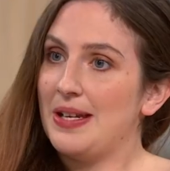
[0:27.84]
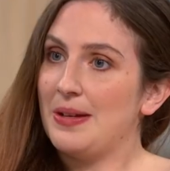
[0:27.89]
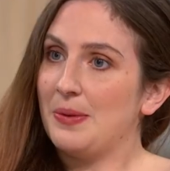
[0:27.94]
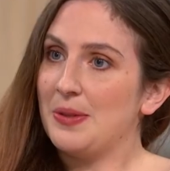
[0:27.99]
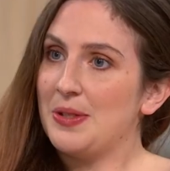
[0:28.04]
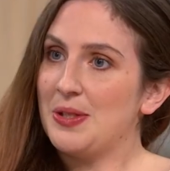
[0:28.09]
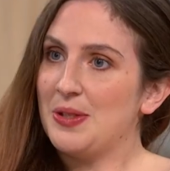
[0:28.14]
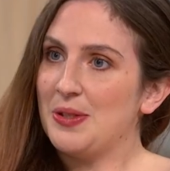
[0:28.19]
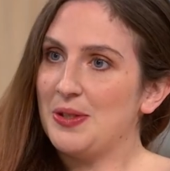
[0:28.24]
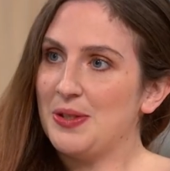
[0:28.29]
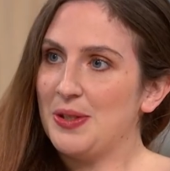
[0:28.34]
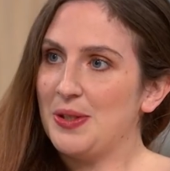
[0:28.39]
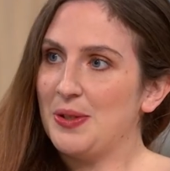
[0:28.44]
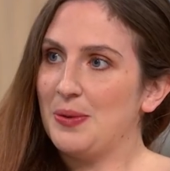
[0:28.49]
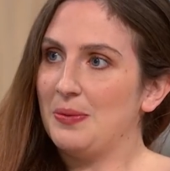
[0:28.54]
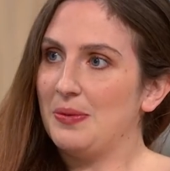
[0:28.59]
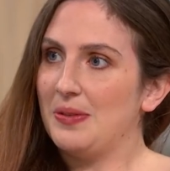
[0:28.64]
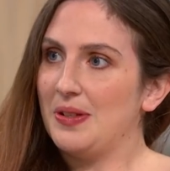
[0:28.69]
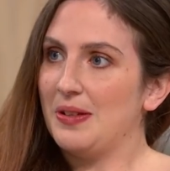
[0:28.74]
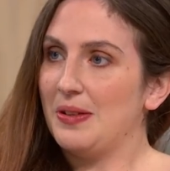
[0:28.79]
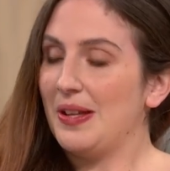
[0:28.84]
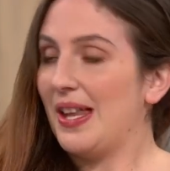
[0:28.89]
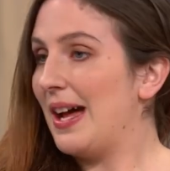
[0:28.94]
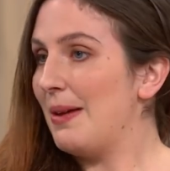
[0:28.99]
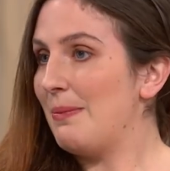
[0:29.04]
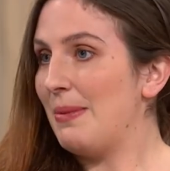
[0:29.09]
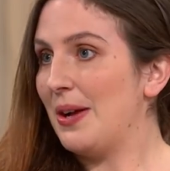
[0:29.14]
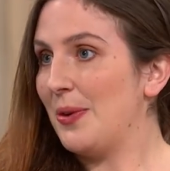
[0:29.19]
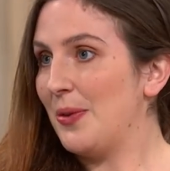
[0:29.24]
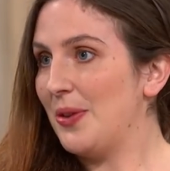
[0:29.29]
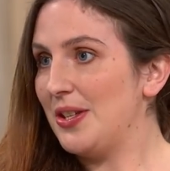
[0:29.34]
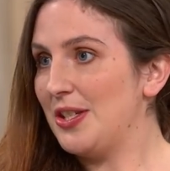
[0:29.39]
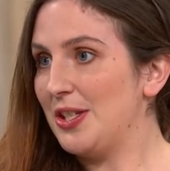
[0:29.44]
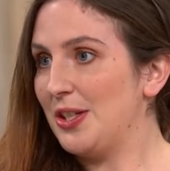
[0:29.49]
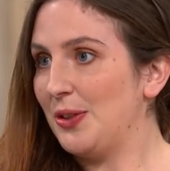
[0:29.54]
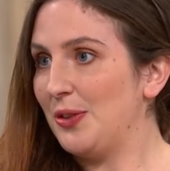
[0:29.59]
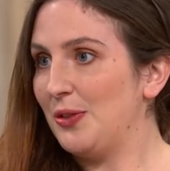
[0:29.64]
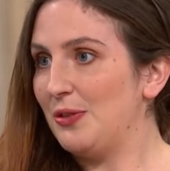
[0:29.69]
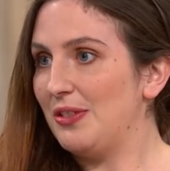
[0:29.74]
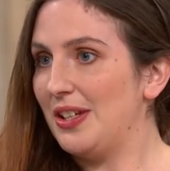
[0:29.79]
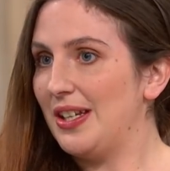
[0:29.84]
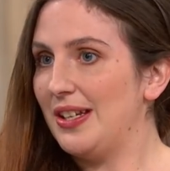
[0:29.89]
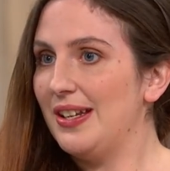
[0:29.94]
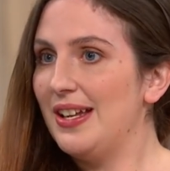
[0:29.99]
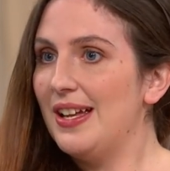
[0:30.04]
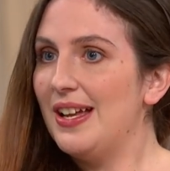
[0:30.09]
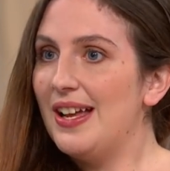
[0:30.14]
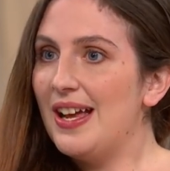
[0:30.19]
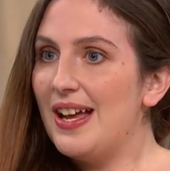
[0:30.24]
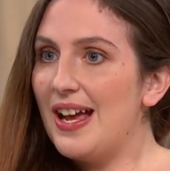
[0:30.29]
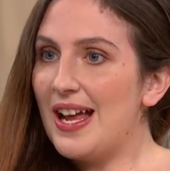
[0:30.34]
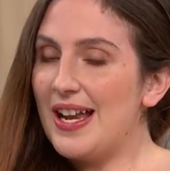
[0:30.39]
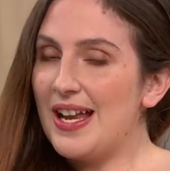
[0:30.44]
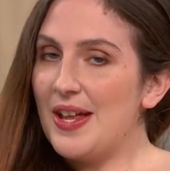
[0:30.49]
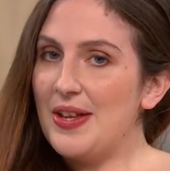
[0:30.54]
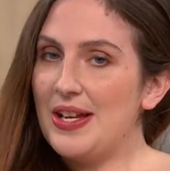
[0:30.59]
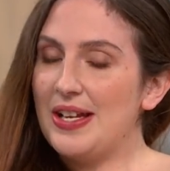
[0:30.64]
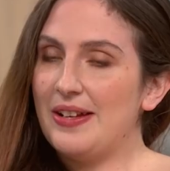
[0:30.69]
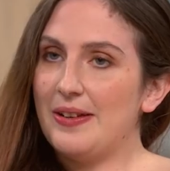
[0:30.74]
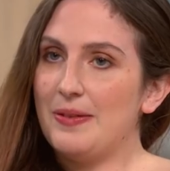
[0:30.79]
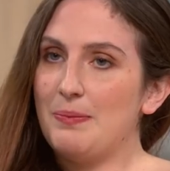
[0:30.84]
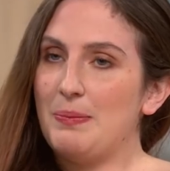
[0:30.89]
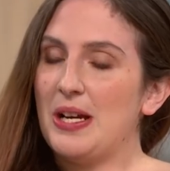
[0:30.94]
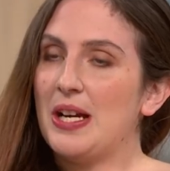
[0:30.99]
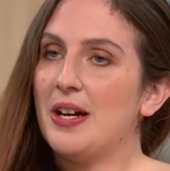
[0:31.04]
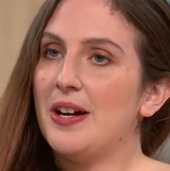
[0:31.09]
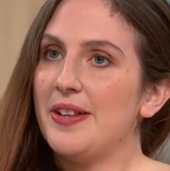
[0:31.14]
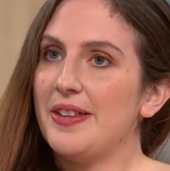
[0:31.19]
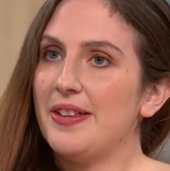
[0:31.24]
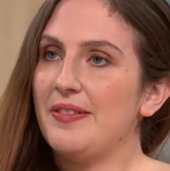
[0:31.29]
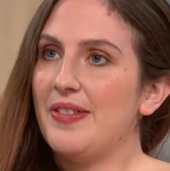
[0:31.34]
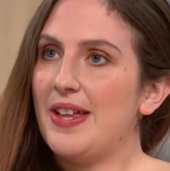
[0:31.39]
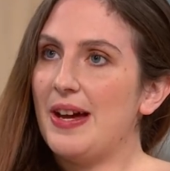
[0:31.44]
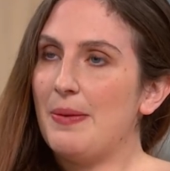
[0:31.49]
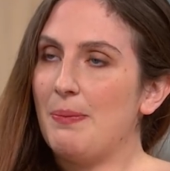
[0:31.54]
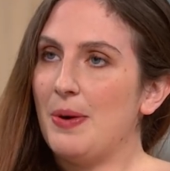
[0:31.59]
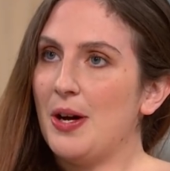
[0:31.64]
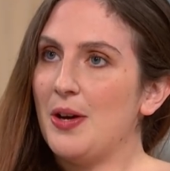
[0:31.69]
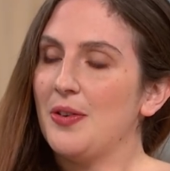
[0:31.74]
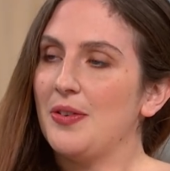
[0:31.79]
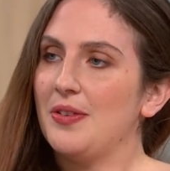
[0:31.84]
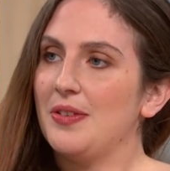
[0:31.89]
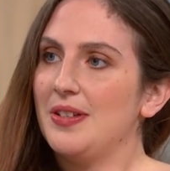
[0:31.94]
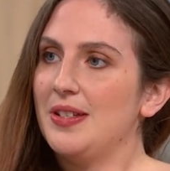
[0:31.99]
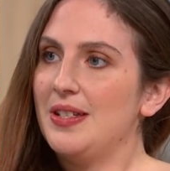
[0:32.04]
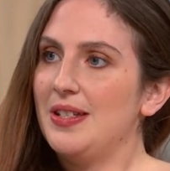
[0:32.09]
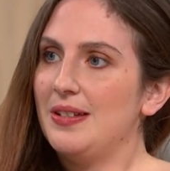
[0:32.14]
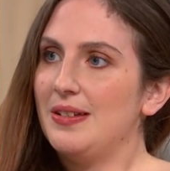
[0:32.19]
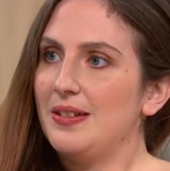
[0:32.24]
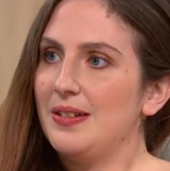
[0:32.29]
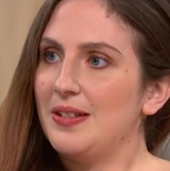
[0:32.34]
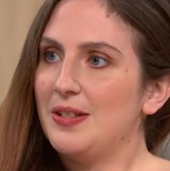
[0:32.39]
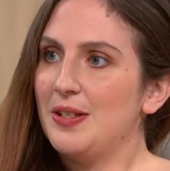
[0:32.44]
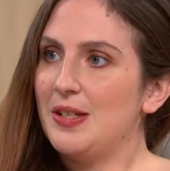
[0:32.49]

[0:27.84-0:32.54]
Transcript: been able to do like my other children. And I think because of that bond,